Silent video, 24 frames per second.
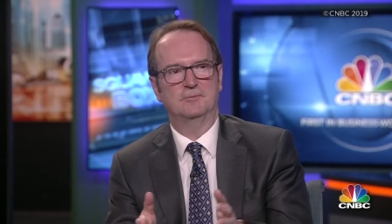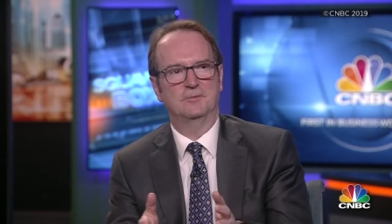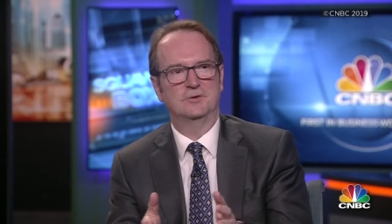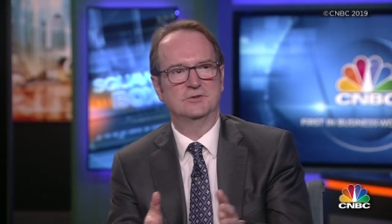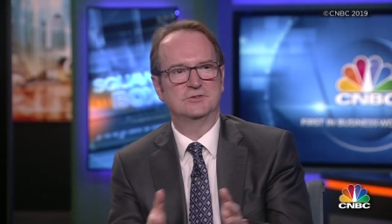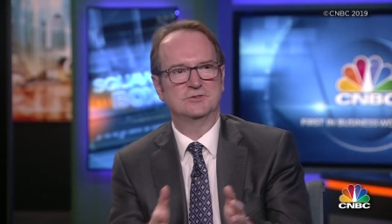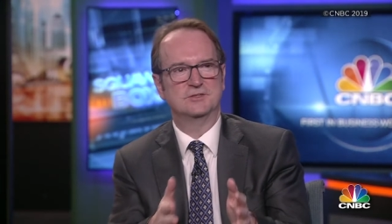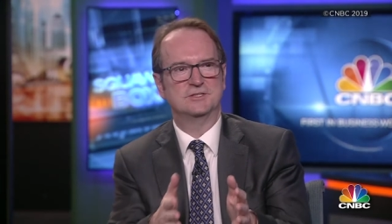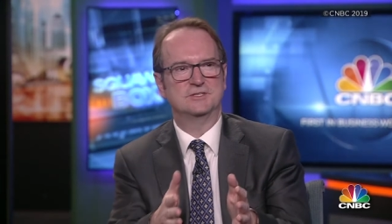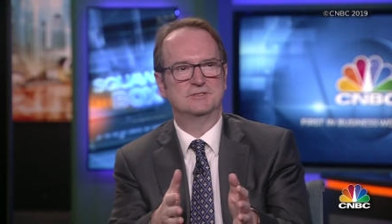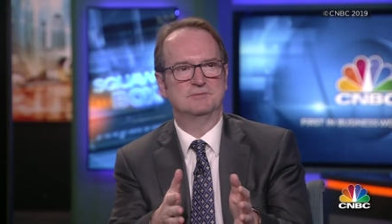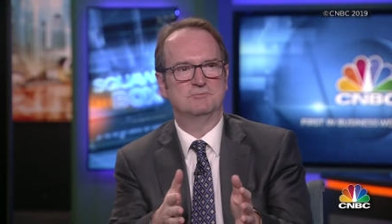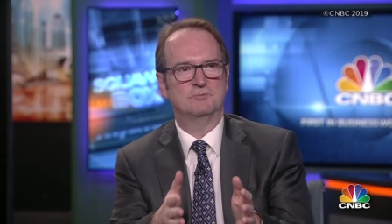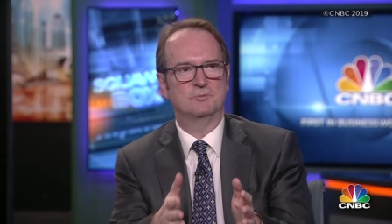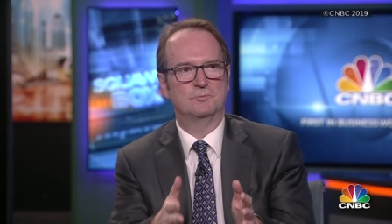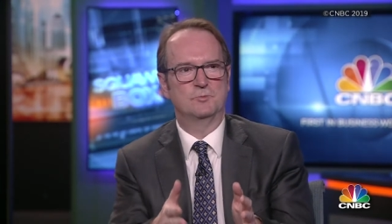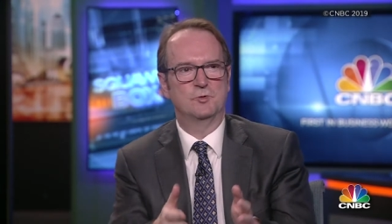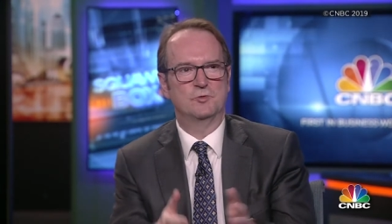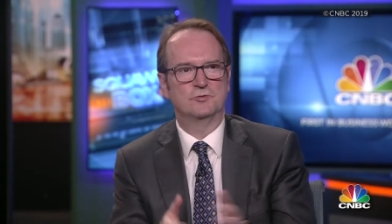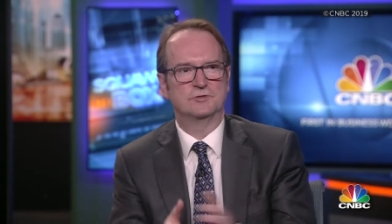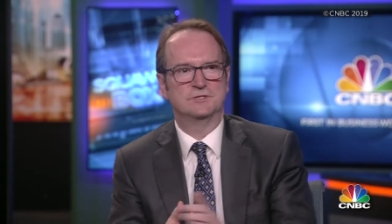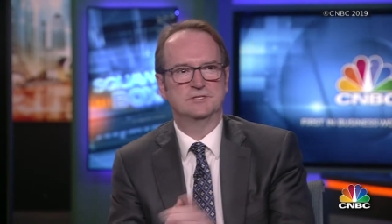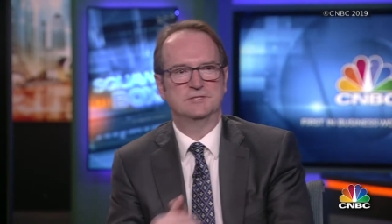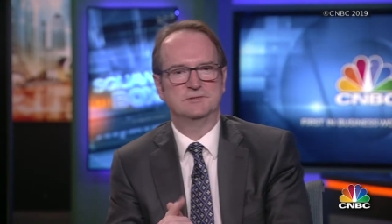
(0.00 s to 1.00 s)
which is
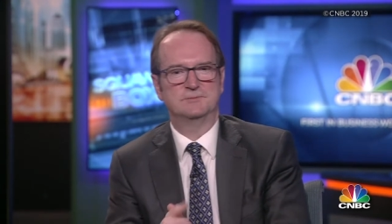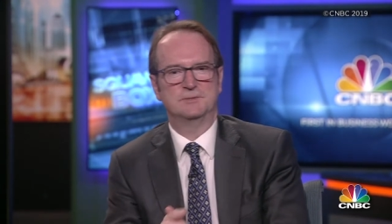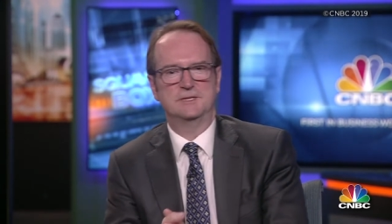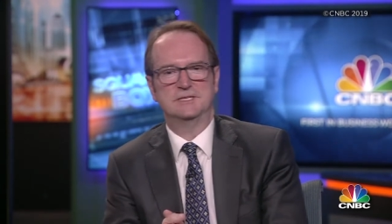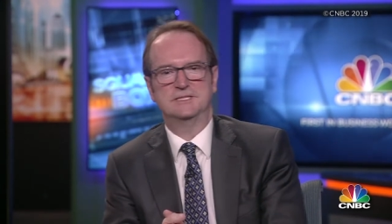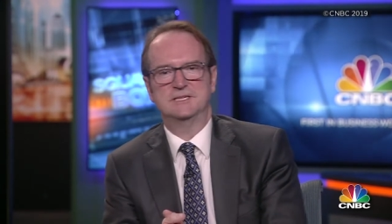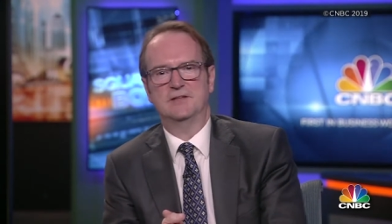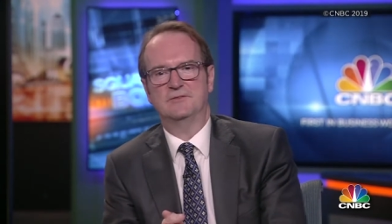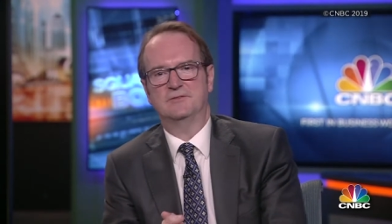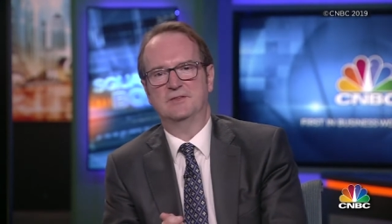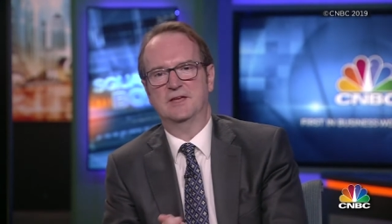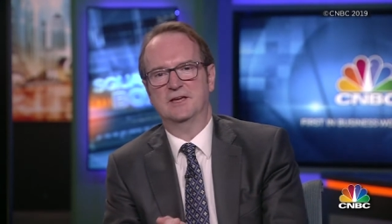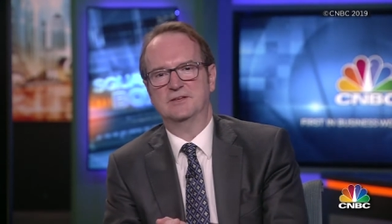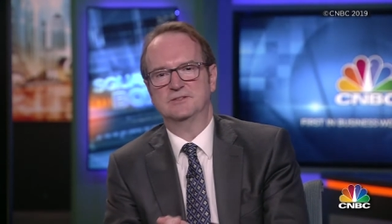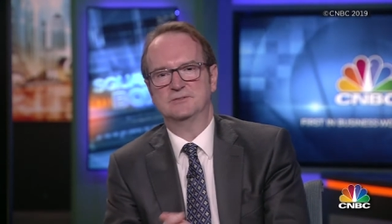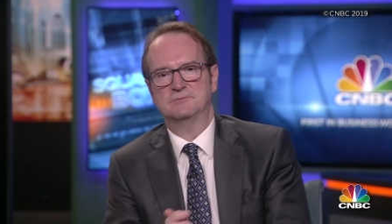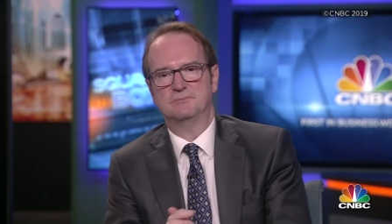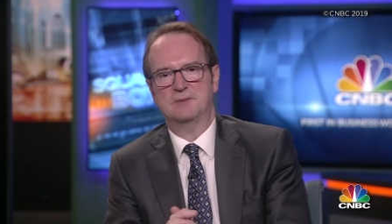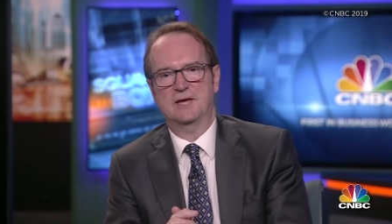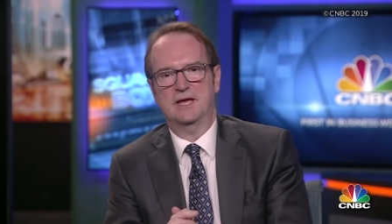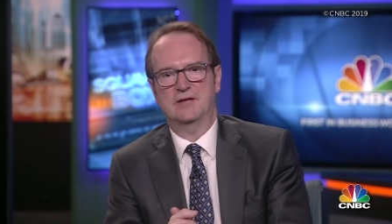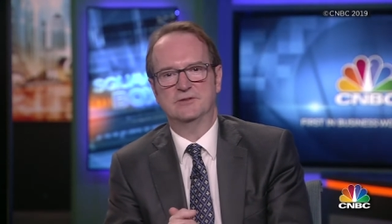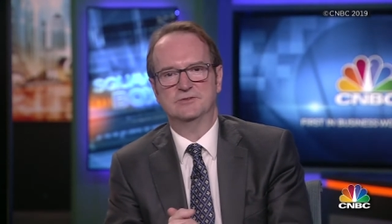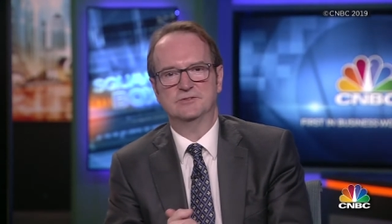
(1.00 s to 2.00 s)
reported to be
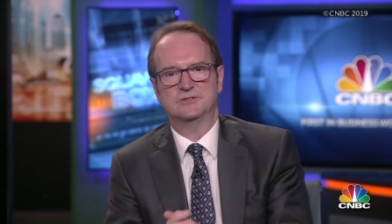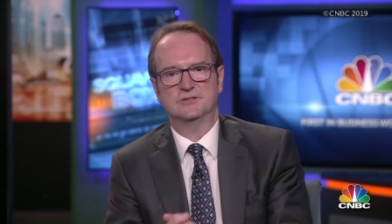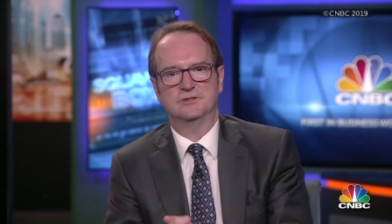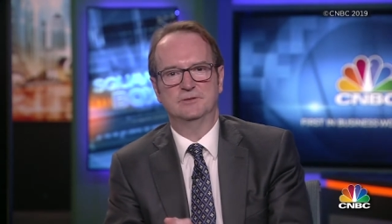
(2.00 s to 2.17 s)
£10,000